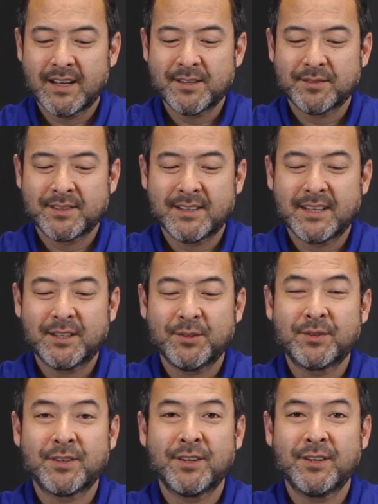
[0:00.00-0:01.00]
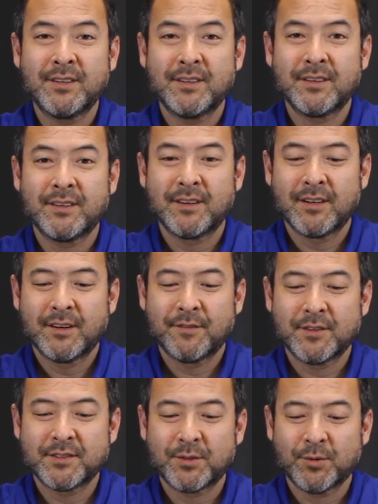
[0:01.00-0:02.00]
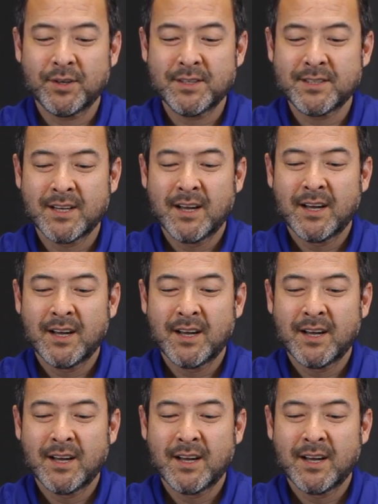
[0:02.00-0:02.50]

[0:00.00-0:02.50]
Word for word: and you'll see they do turn for storage.